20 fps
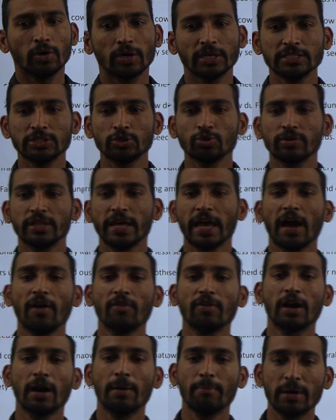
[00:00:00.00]
okay, so they
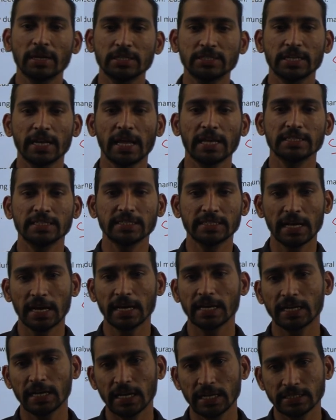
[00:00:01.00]
have commercialized the
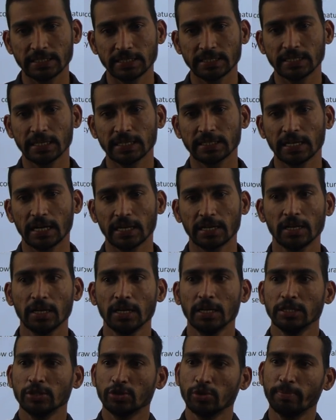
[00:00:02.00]
agriculture sector.
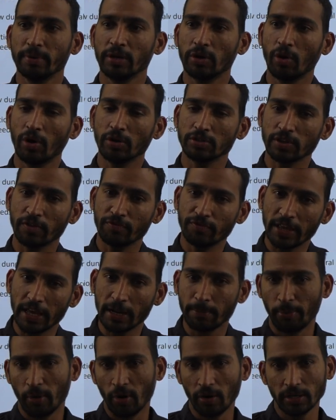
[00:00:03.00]
So because of
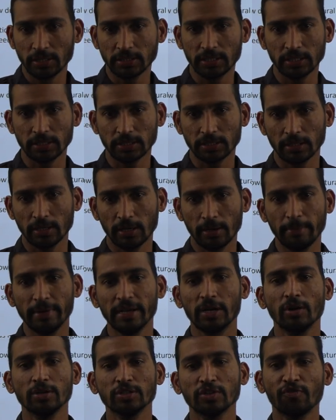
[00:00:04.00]
their policies,
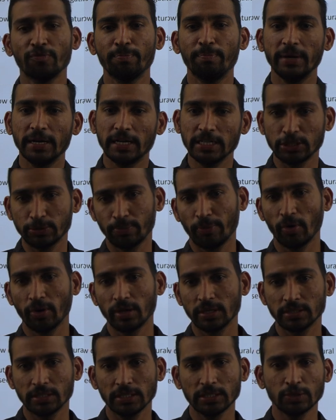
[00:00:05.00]
because of British
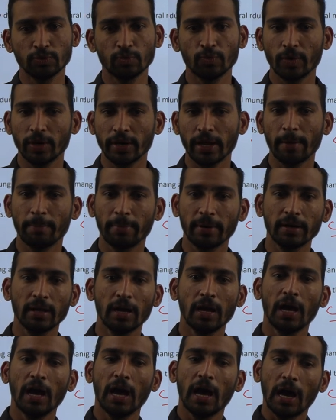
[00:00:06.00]
policies, what
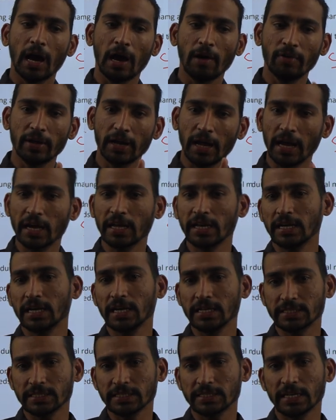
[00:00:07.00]
happened? Our
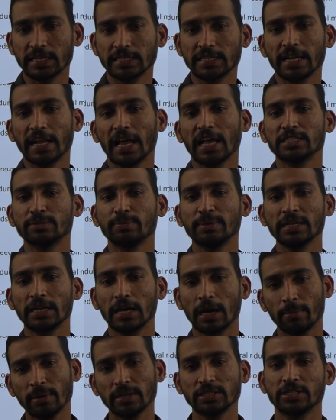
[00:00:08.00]
agriculture sector has been
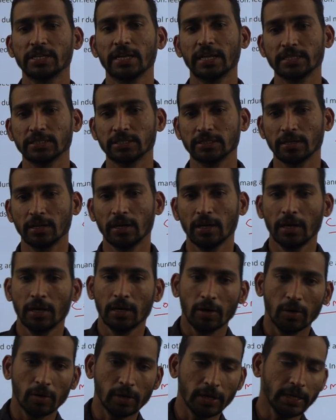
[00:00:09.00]
commercialized.
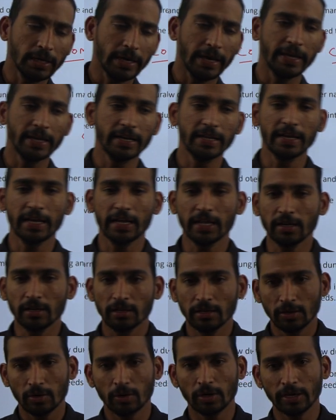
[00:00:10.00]
Okay,
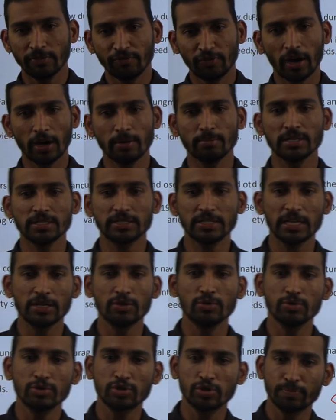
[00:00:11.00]
earlier, okay, farmers, they
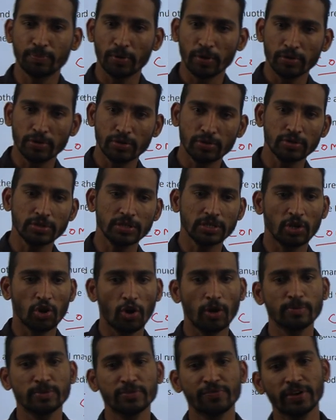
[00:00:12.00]
used to produce
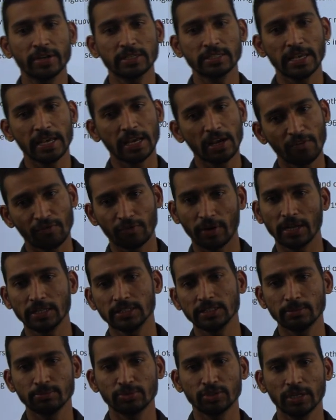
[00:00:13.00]
crops for sake of
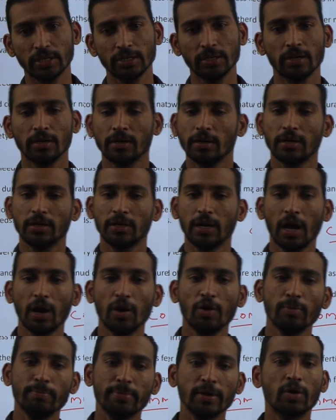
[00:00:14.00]
consumption.
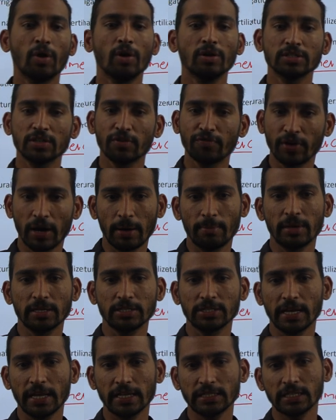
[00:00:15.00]
Now because of
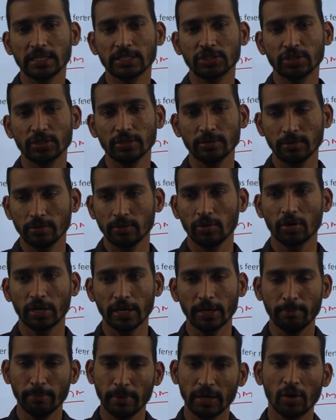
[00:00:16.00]
commercialization,
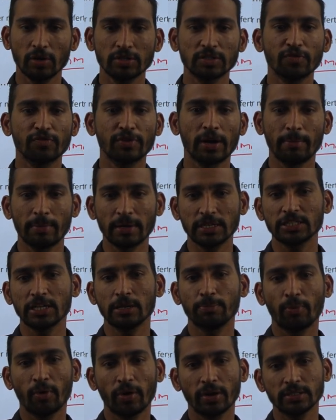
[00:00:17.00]
okay, because of
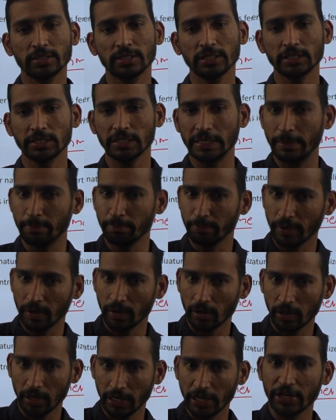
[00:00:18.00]
commercial policies
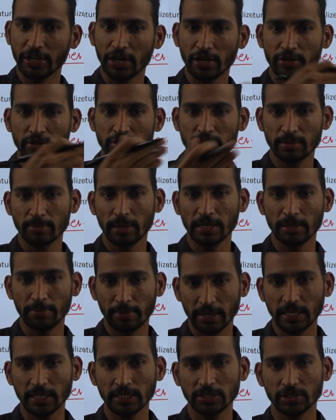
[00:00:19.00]
introduced by the
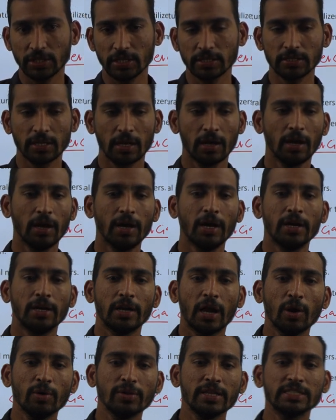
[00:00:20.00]
Britishers,
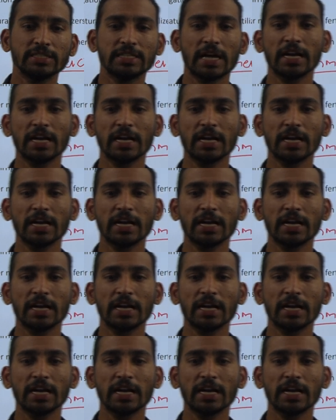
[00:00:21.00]
now they